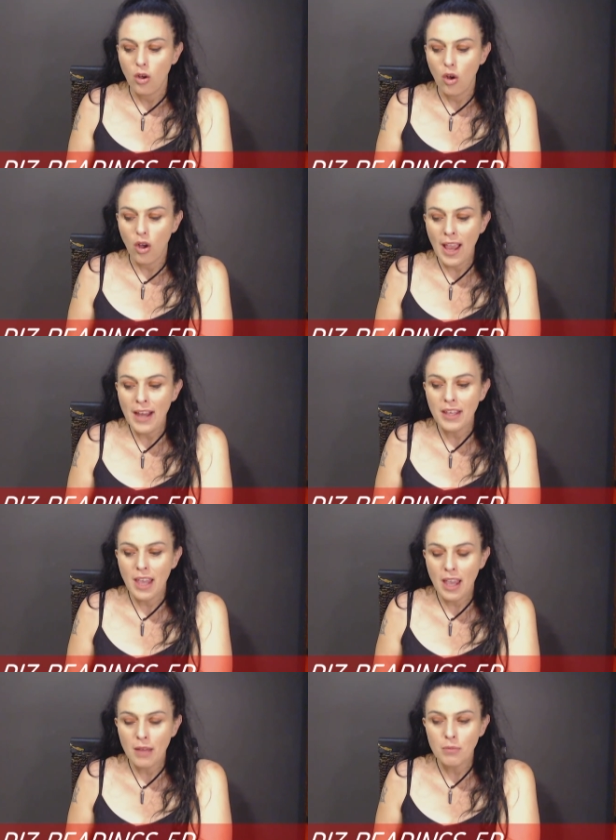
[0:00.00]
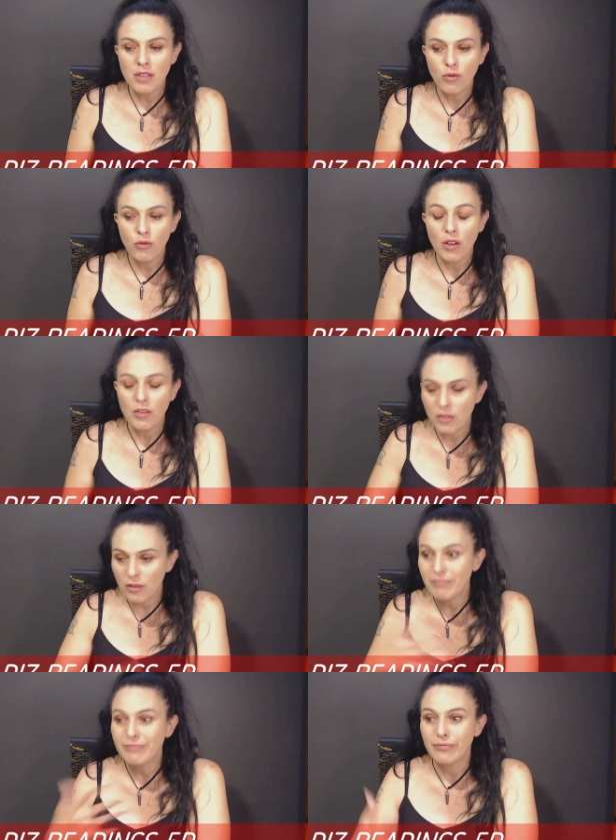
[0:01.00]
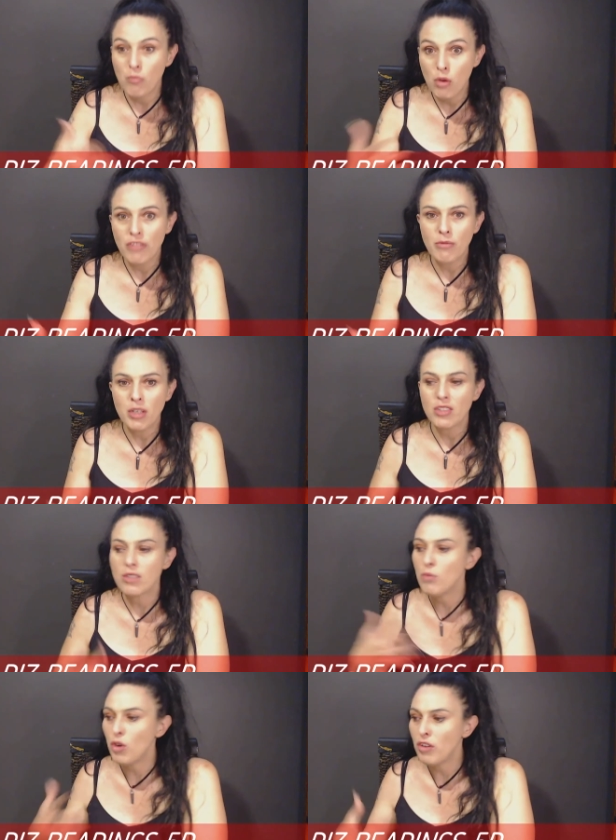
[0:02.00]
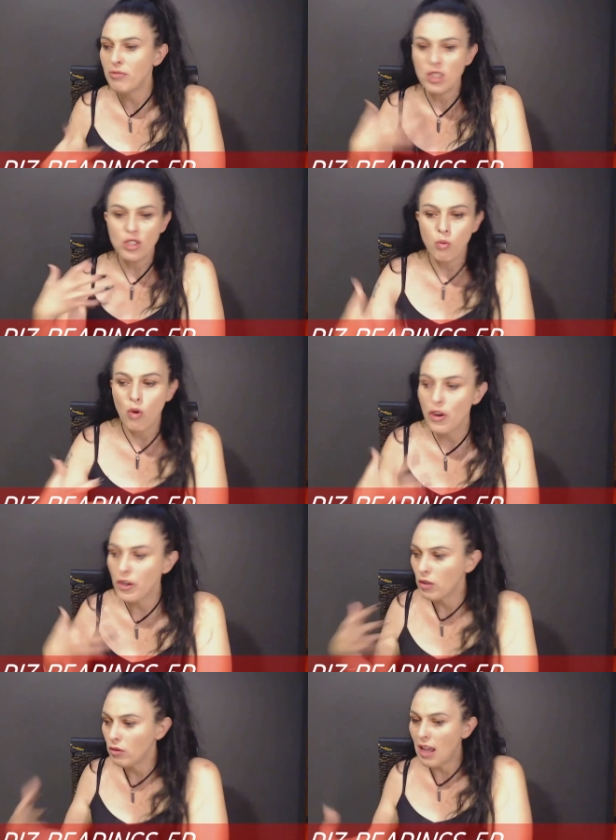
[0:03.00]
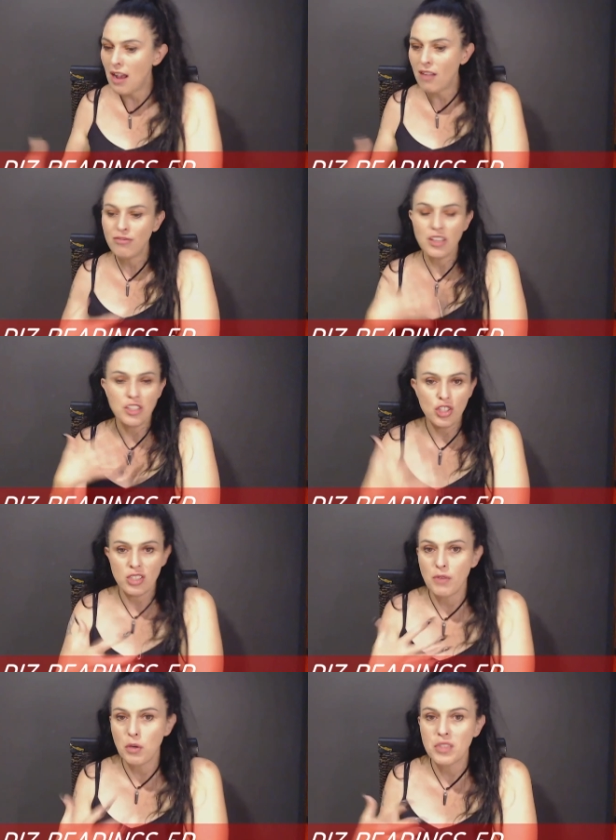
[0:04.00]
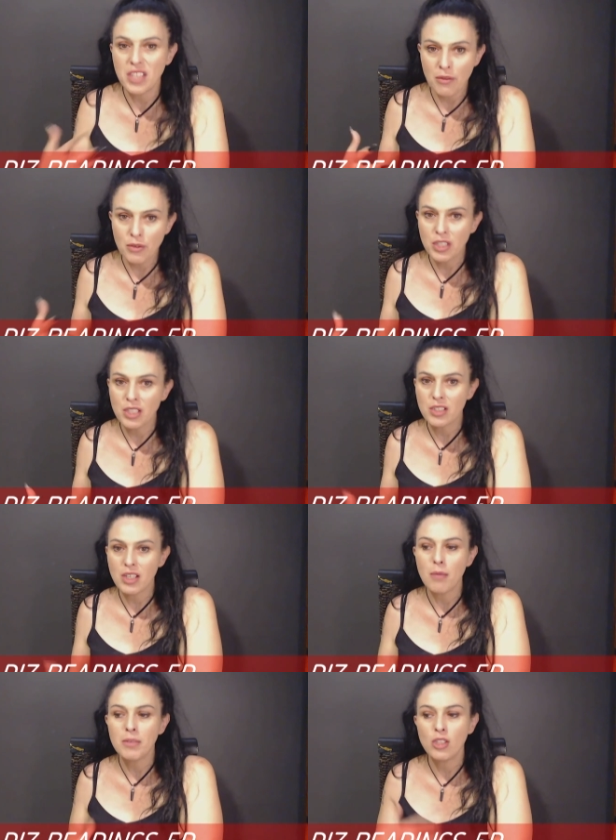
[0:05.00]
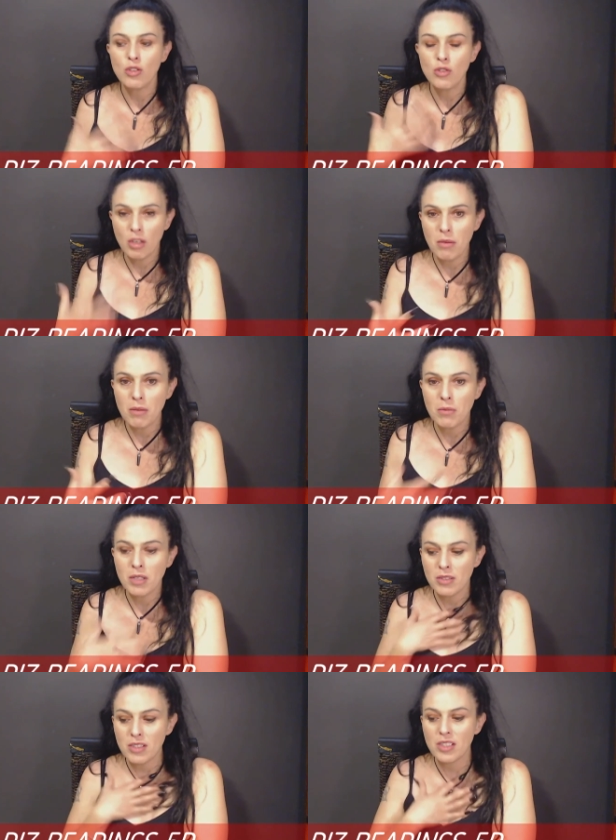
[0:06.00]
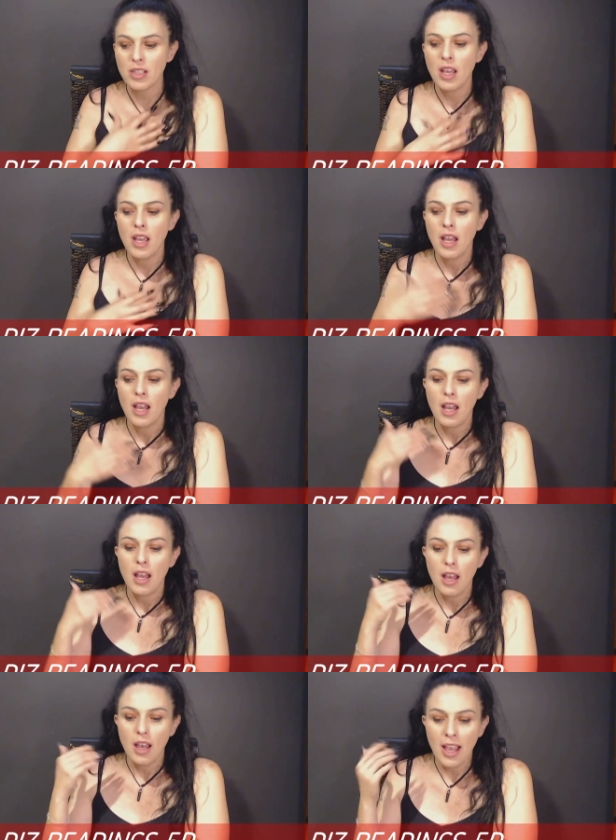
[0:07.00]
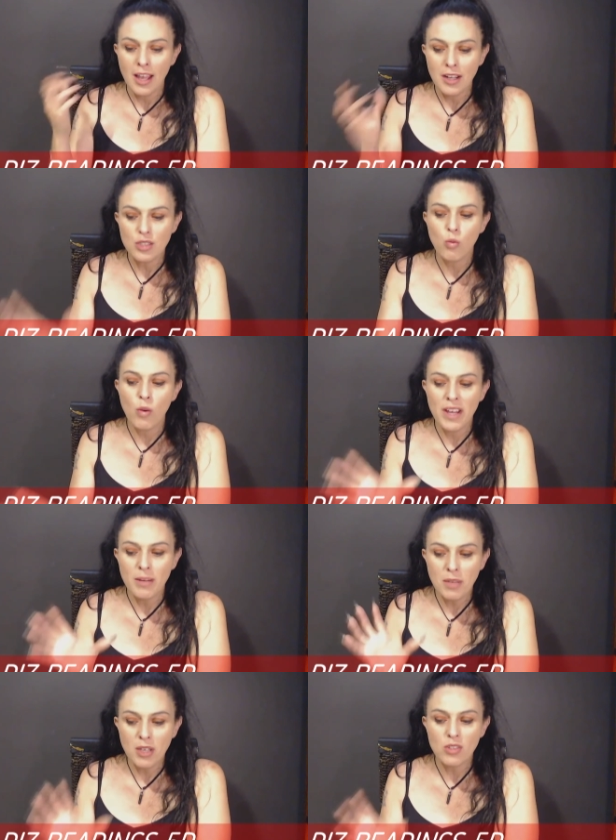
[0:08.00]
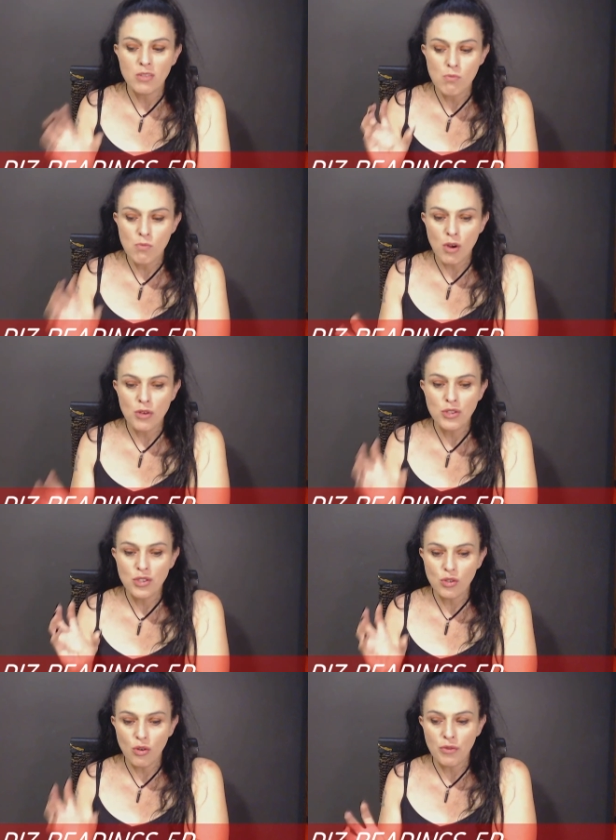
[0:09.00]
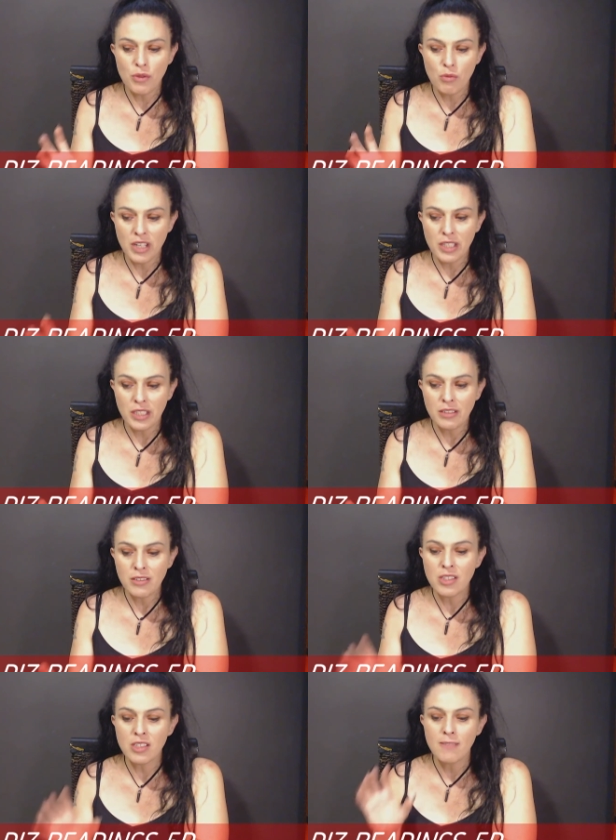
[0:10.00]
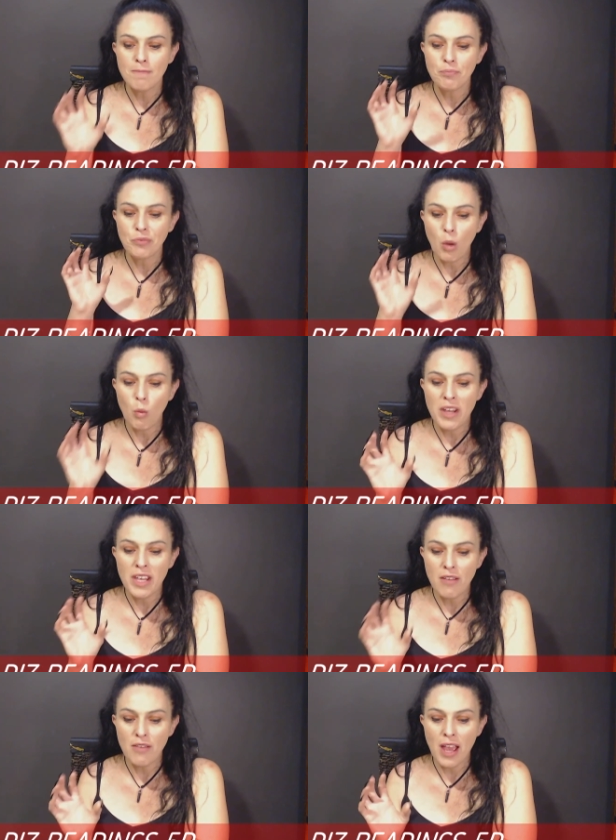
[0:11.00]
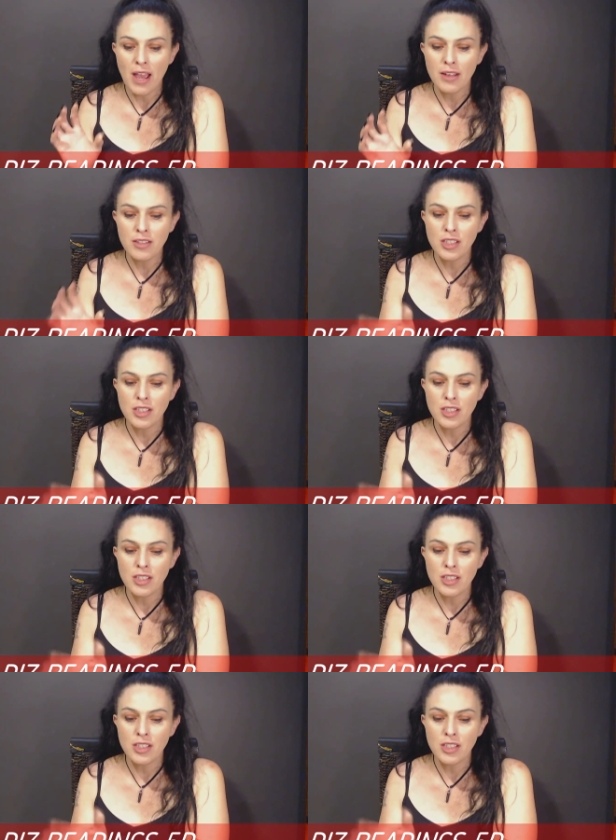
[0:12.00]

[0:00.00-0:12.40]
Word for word: And it can be movement, movement, work, love. It just feels everything's coming at you, commitments. And it's weird because most of the readings we have had